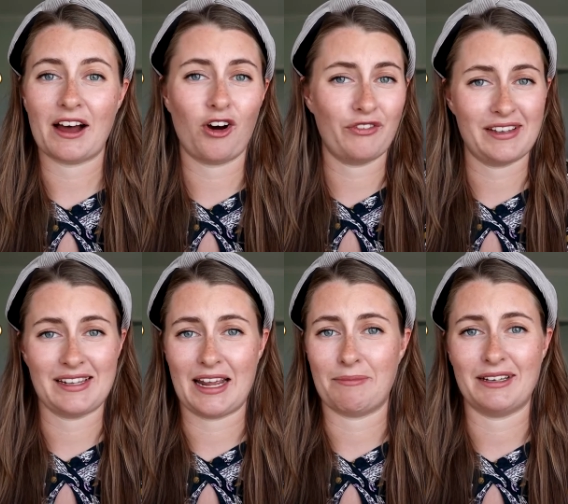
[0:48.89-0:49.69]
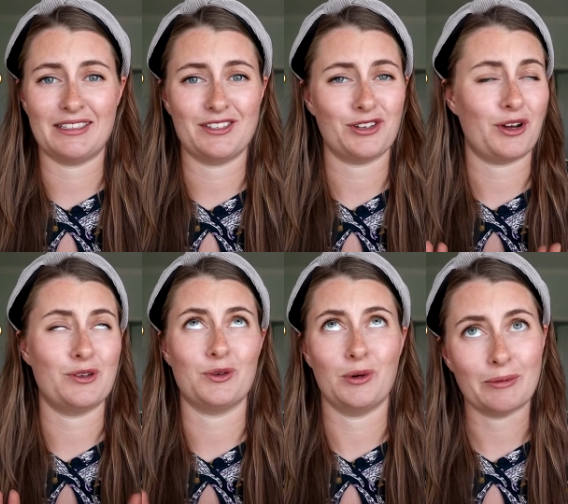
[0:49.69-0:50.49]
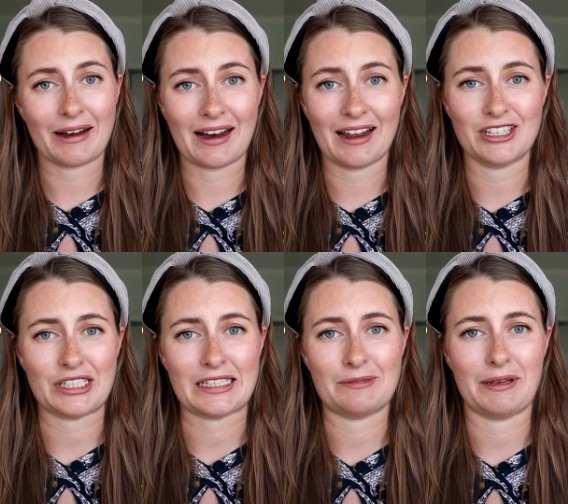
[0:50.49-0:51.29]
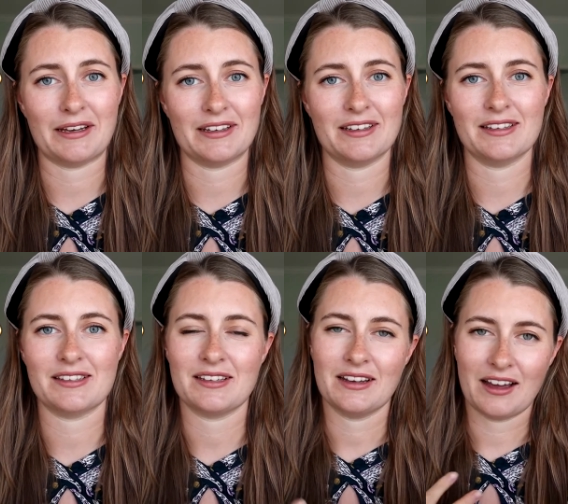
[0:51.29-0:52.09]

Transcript: obviously my sister knows all about allergies because